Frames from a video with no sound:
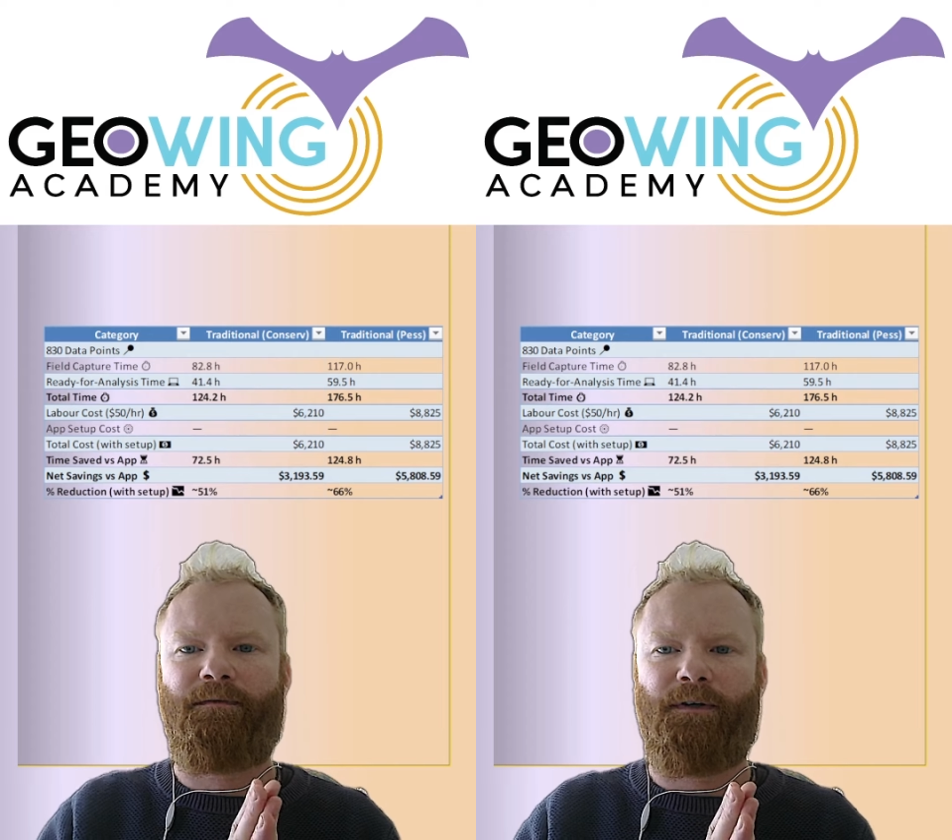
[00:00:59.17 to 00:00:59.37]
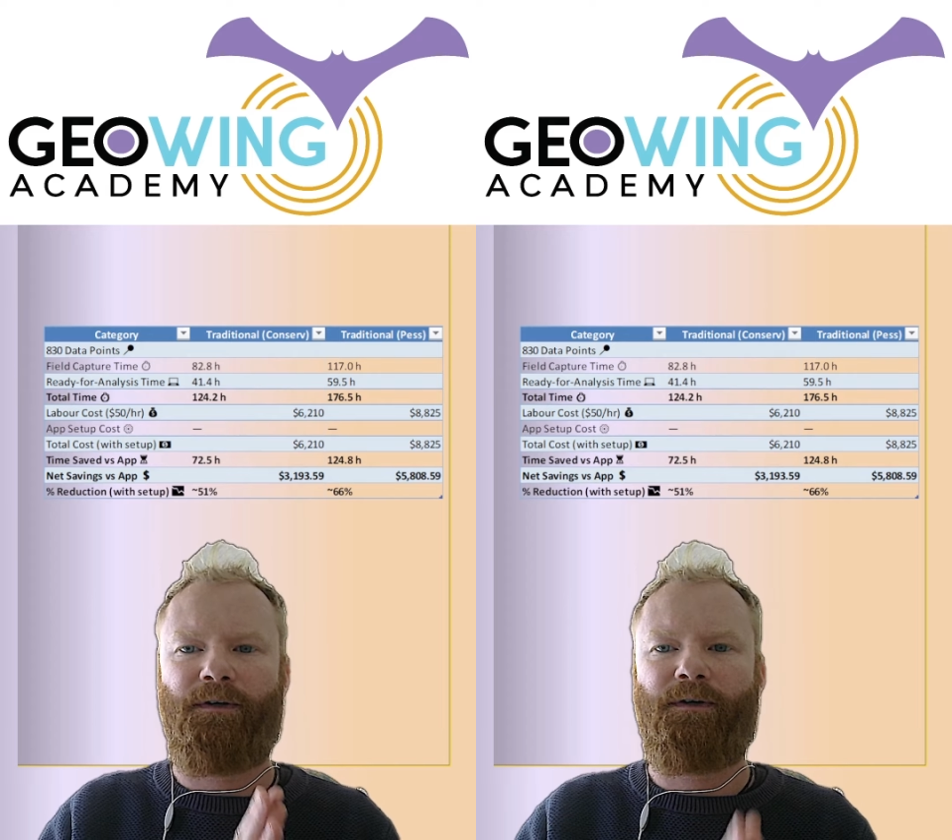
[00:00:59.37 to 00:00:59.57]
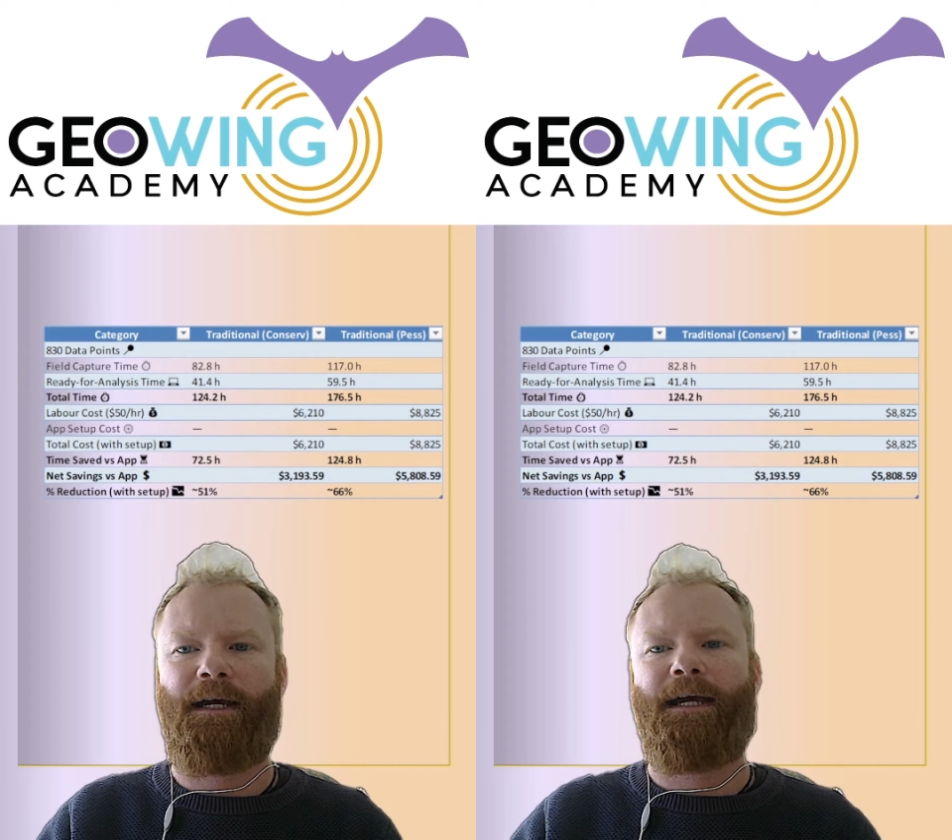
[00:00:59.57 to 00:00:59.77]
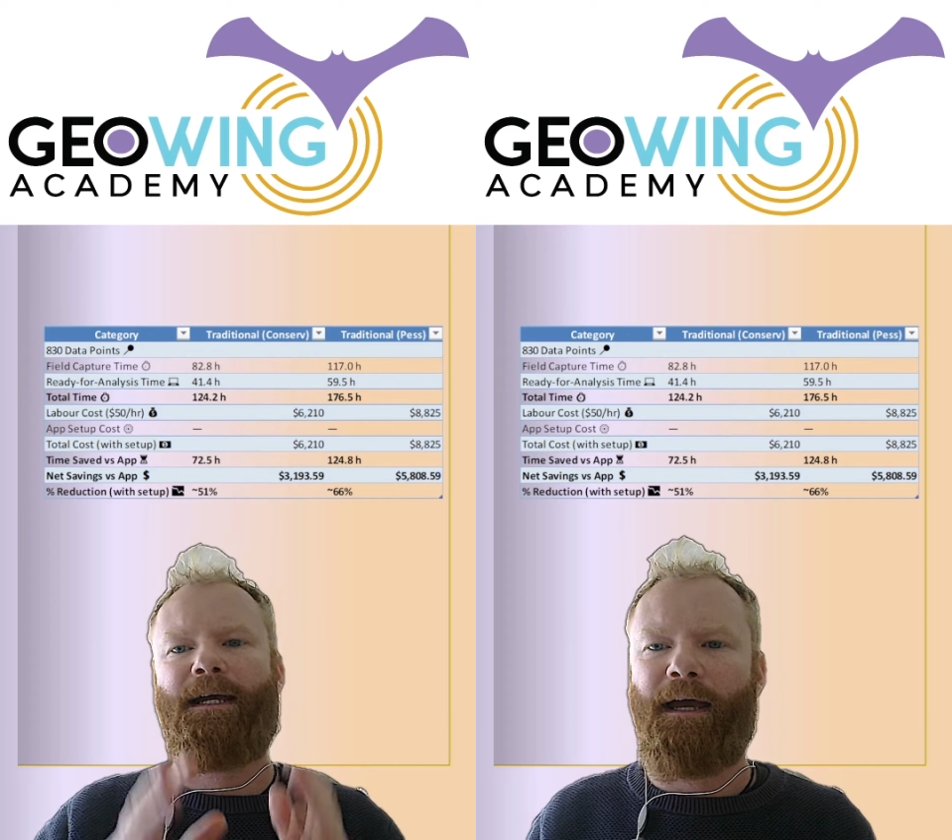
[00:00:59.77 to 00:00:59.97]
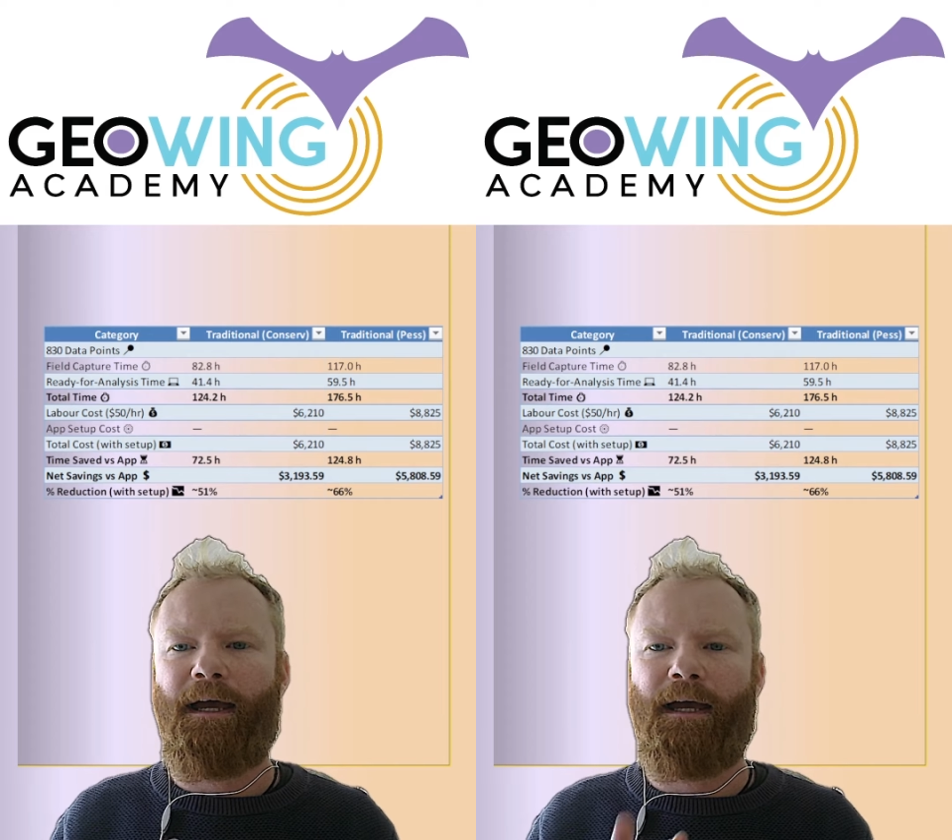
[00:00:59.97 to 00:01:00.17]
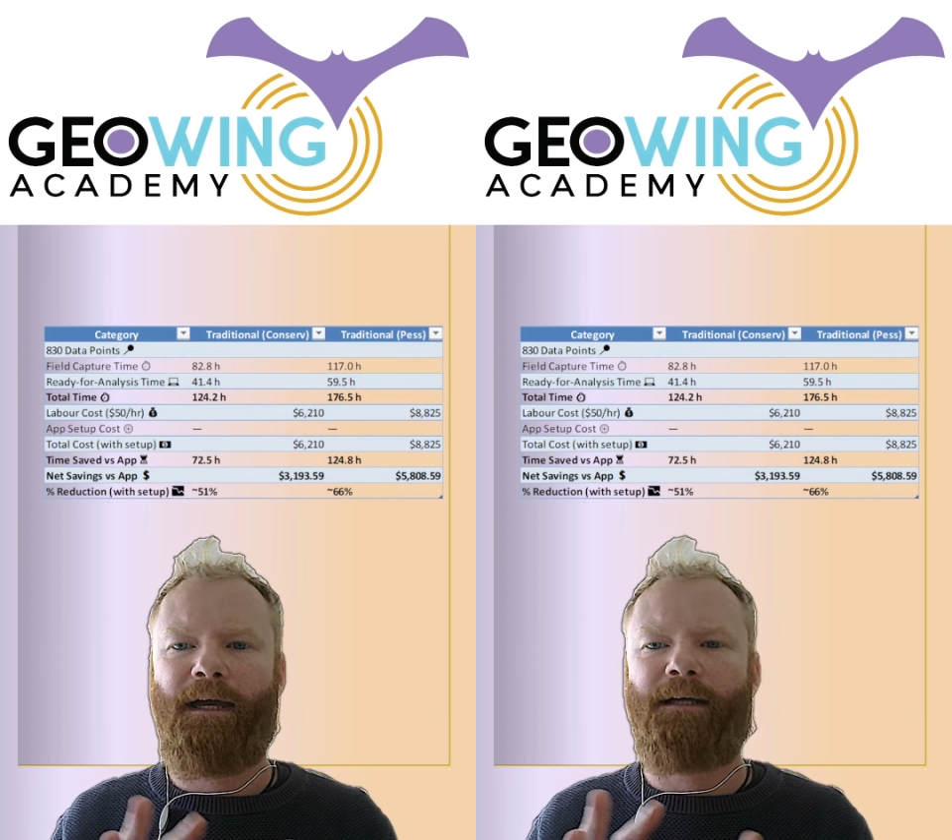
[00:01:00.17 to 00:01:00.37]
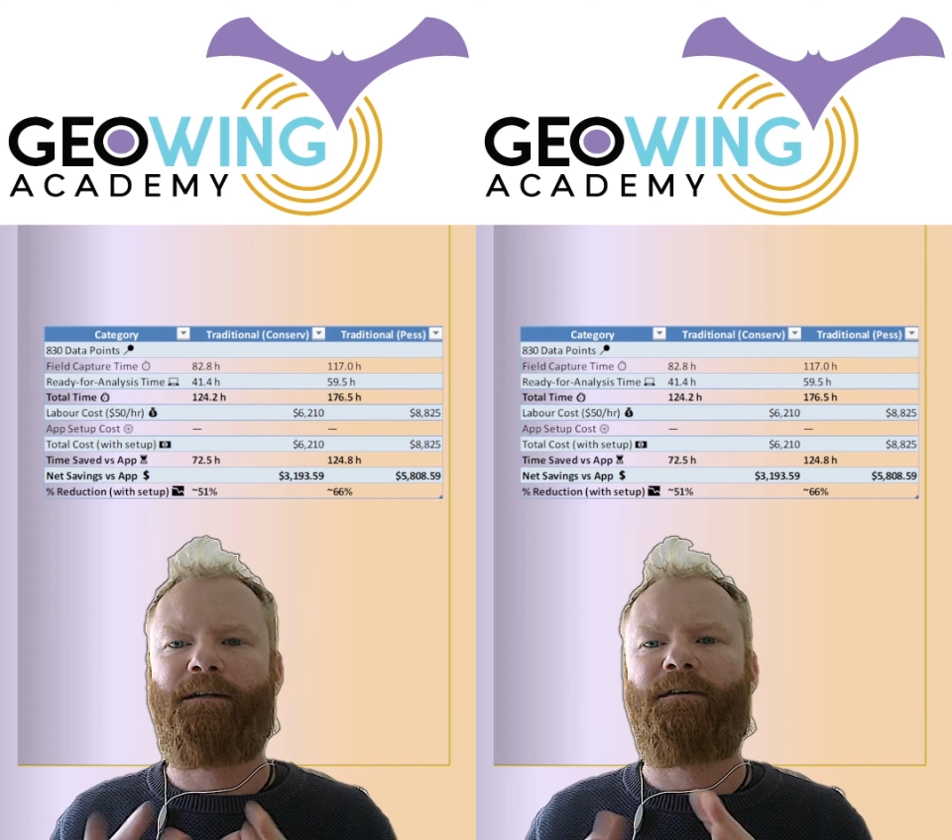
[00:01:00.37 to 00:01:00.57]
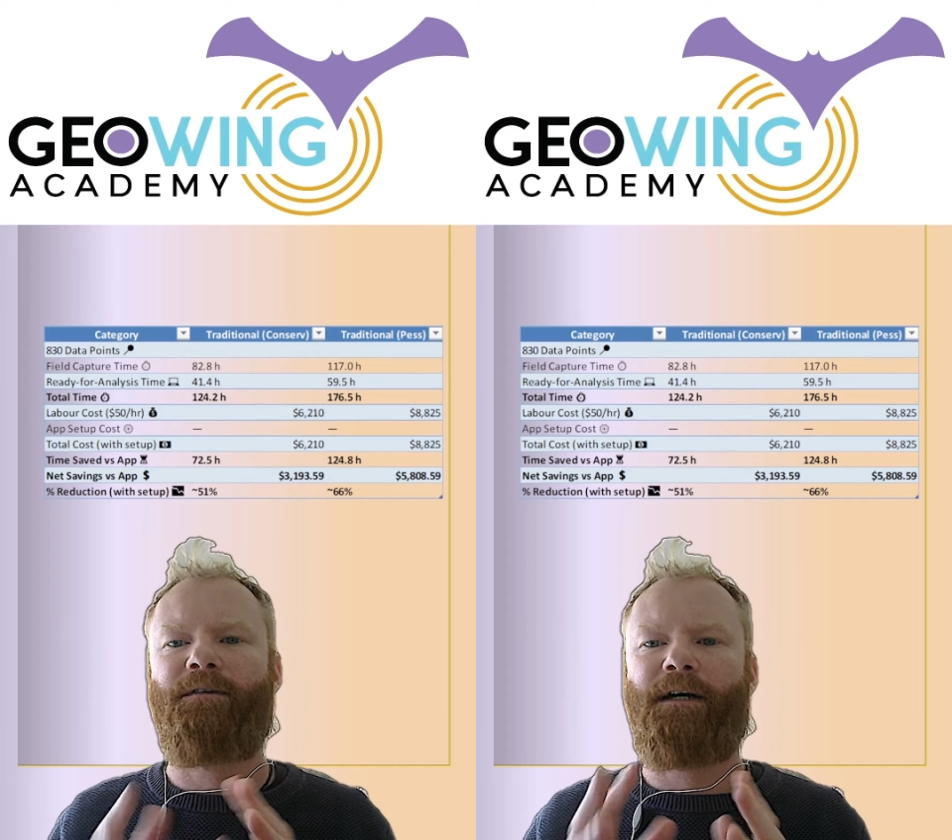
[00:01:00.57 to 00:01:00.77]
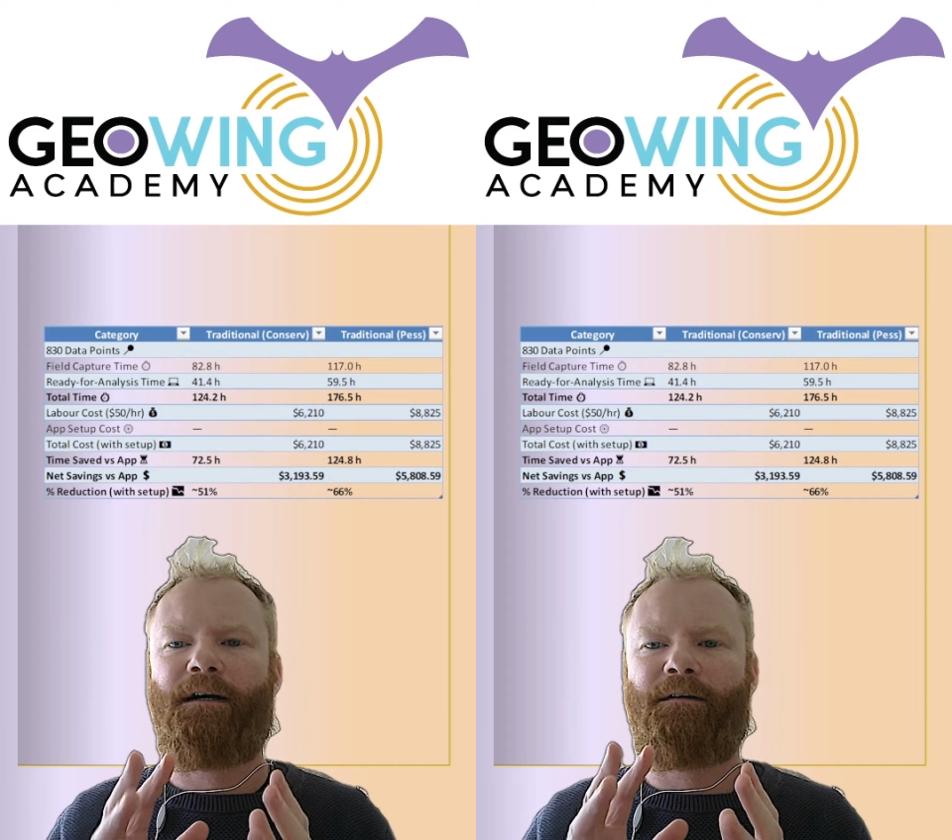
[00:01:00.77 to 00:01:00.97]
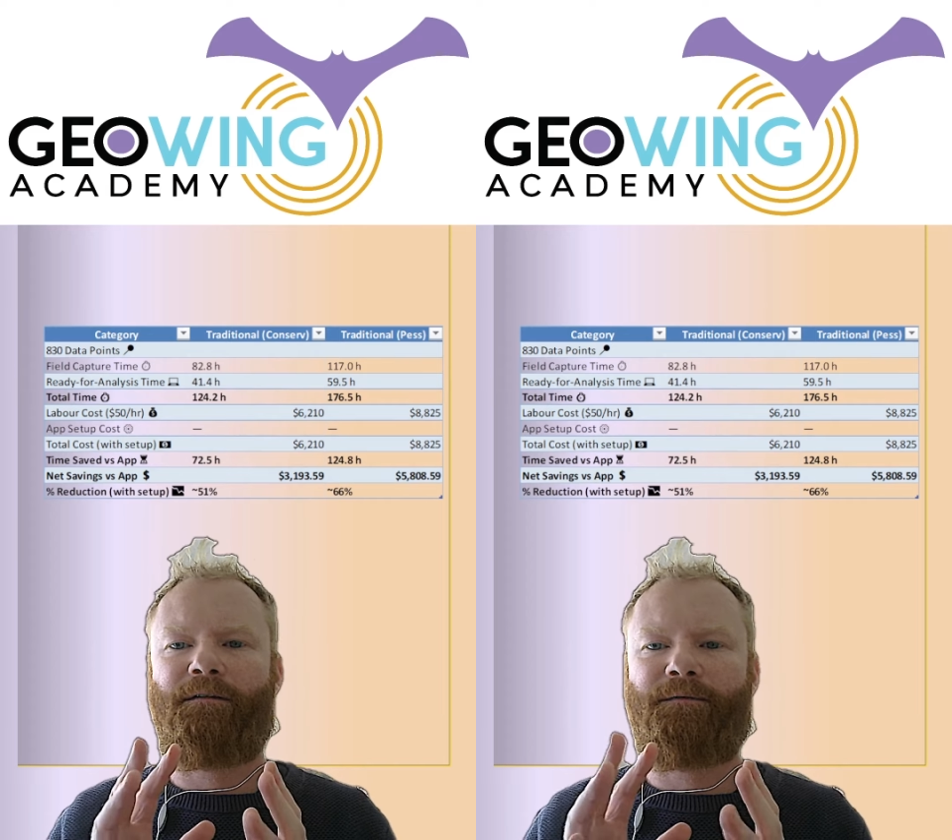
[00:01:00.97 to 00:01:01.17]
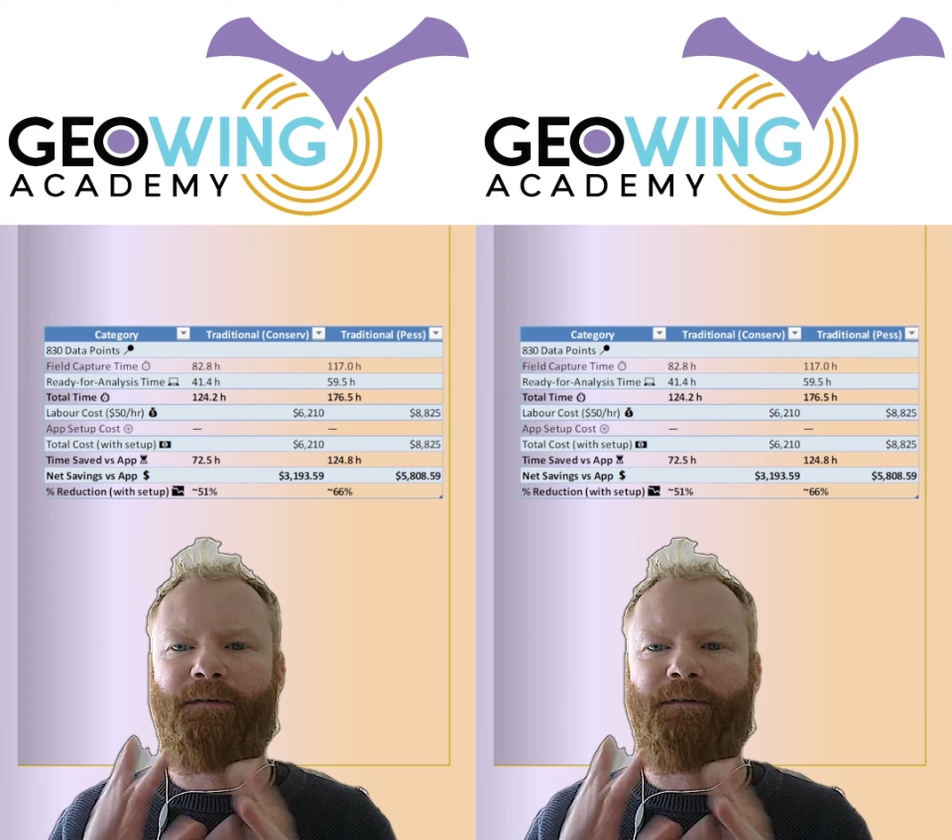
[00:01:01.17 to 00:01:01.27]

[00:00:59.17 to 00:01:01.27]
view, and around